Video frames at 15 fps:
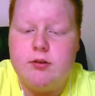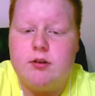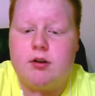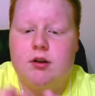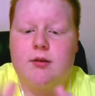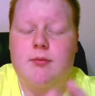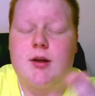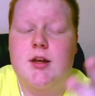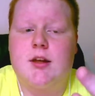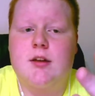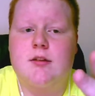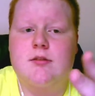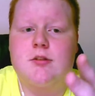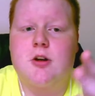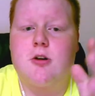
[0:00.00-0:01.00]
They're going to make
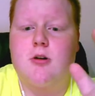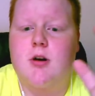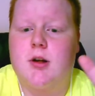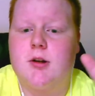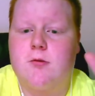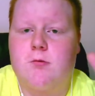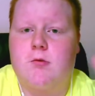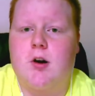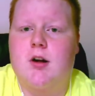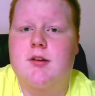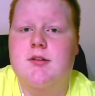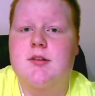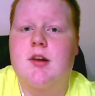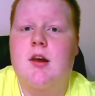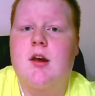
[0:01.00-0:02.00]
it so it
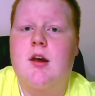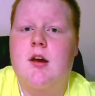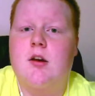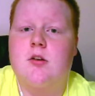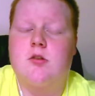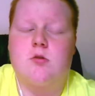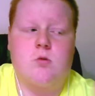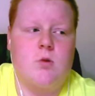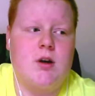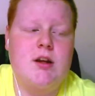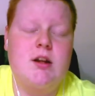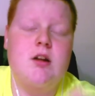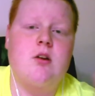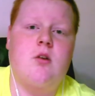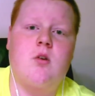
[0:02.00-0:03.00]
runs
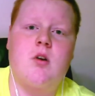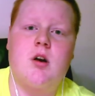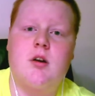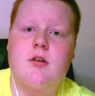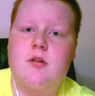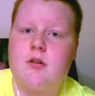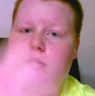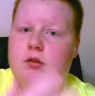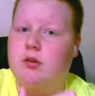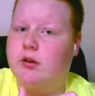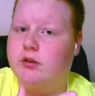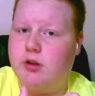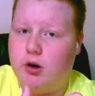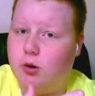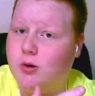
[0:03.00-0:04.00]
great on the
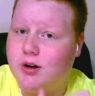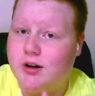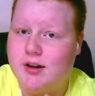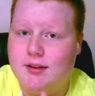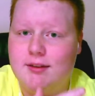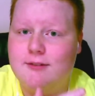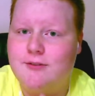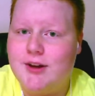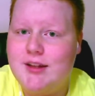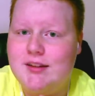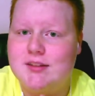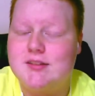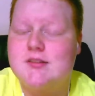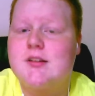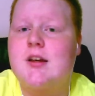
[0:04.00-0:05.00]
lower end
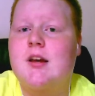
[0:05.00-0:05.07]
device,